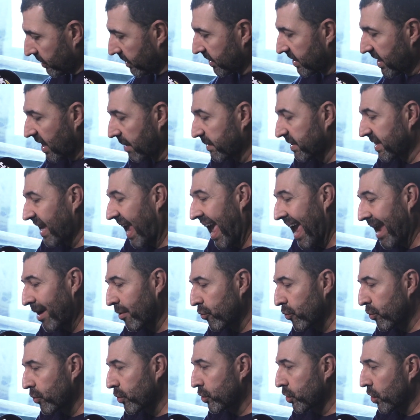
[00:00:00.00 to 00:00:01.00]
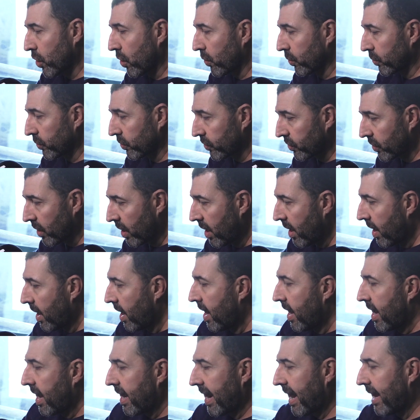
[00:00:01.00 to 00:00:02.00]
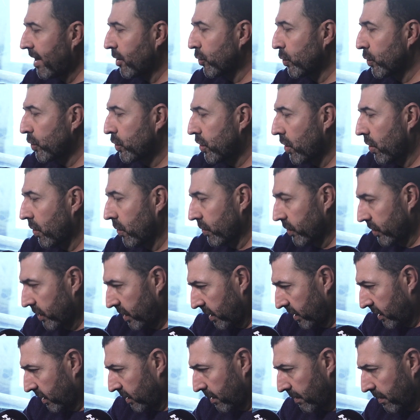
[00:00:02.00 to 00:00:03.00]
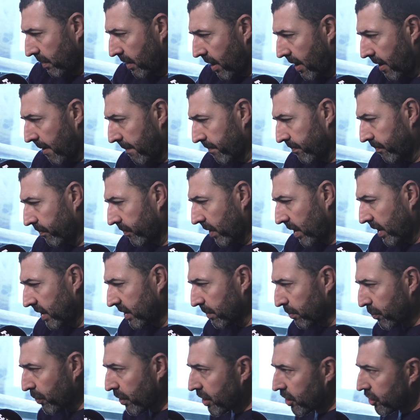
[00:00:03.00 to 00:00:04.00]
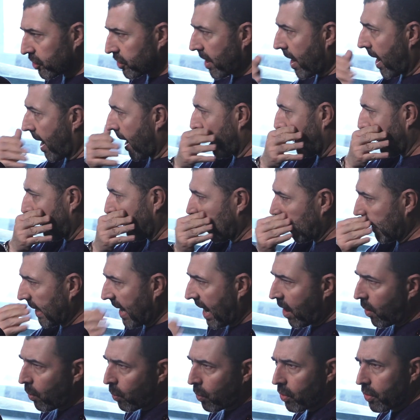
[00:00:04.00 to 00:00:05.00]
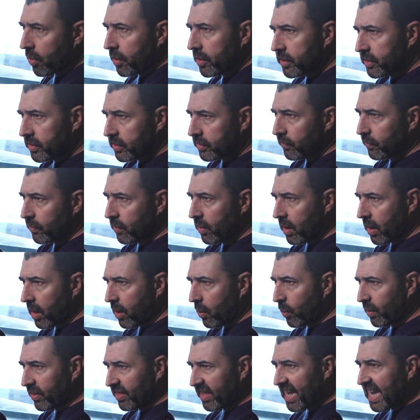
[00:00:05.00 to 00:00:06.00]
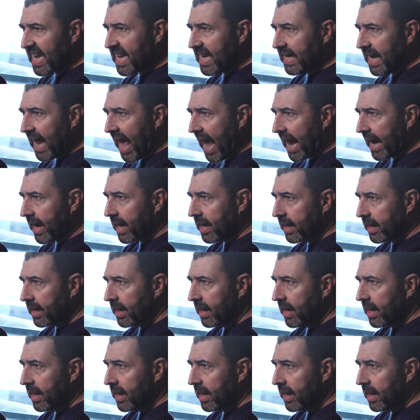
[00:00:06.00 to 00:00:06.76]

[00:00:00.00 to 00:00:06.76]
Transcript: His name is Andrew Jones, and Andrew Jones is he's a British guy. He now works with ELAC.